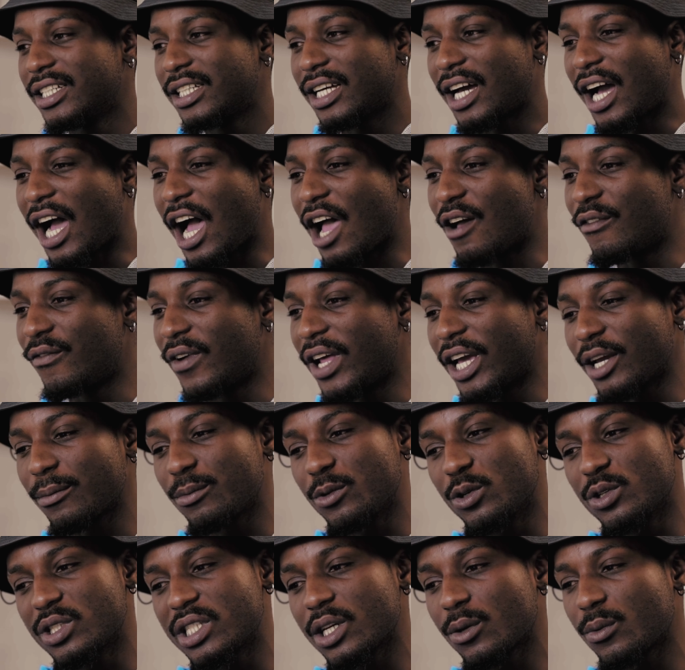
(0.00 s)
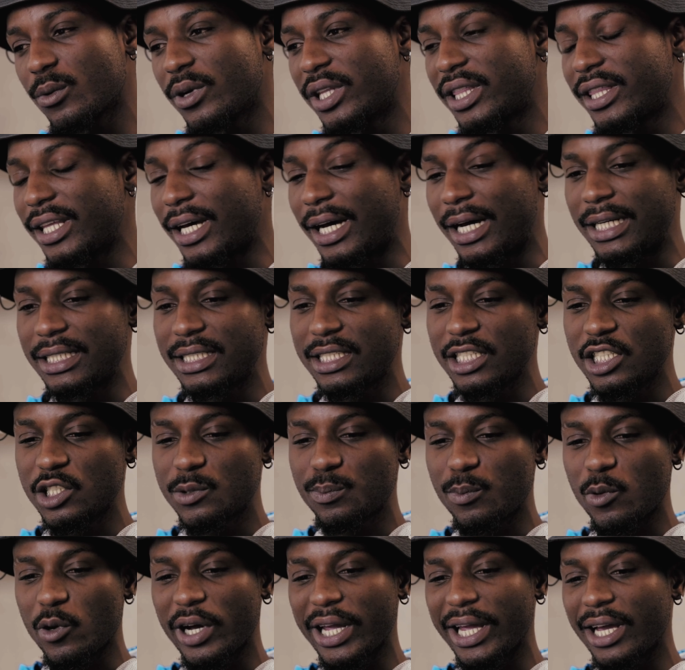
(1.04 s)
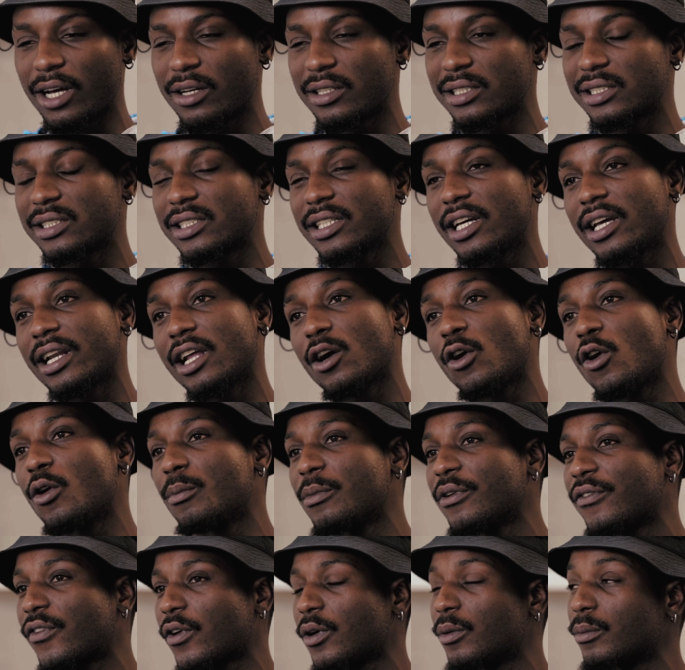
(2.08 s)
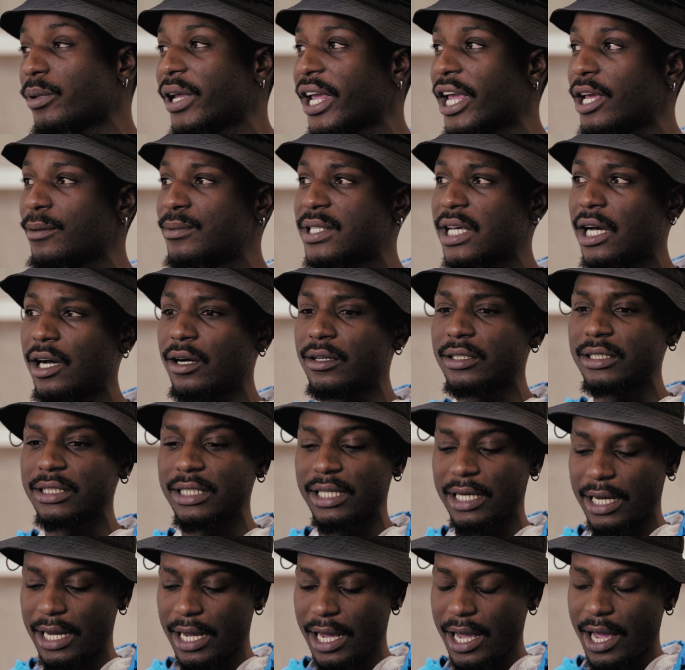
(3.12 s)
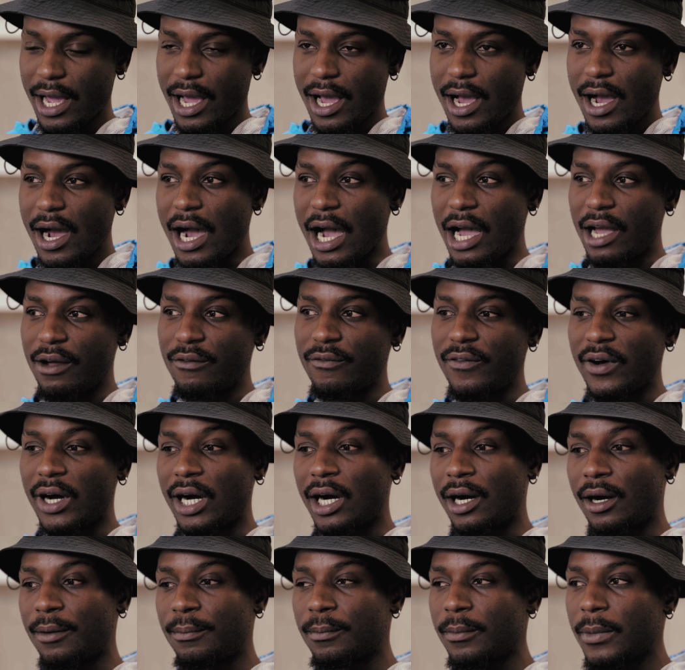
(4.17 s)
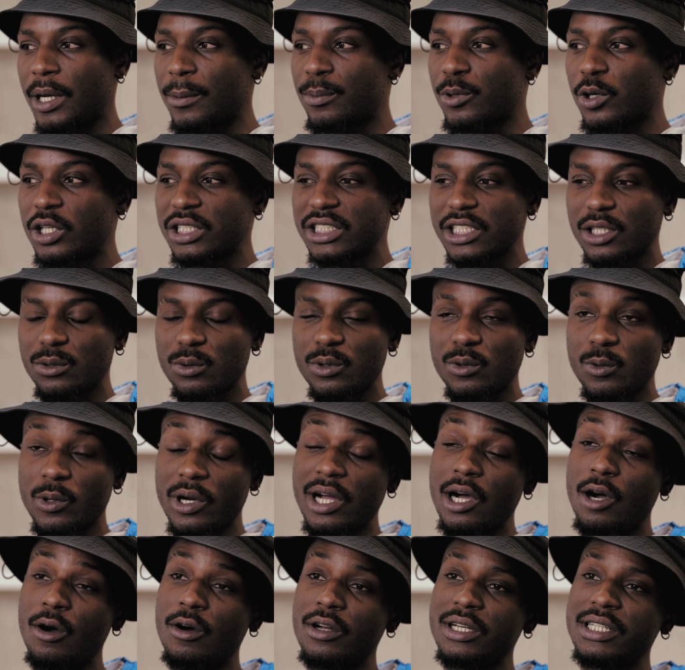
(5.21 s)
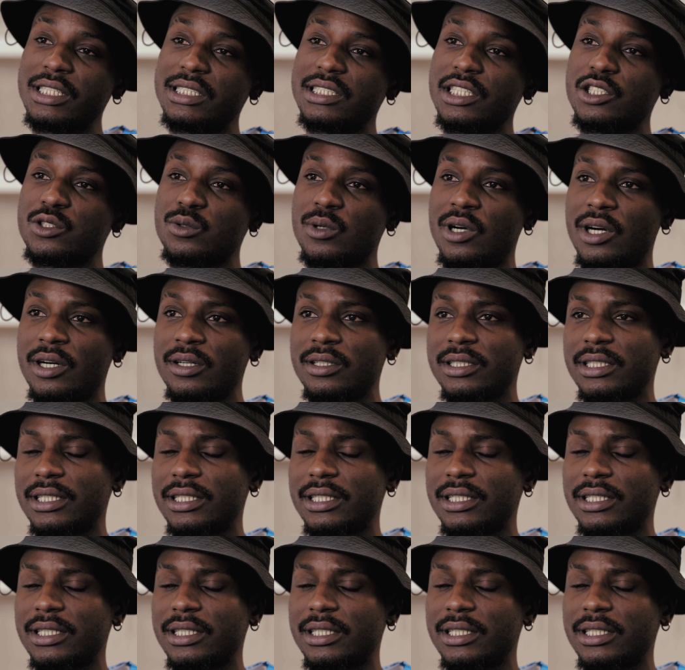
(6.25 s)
I've like music with this boy Elston, a homie from Cape Town. I have a project with Workaholics as well.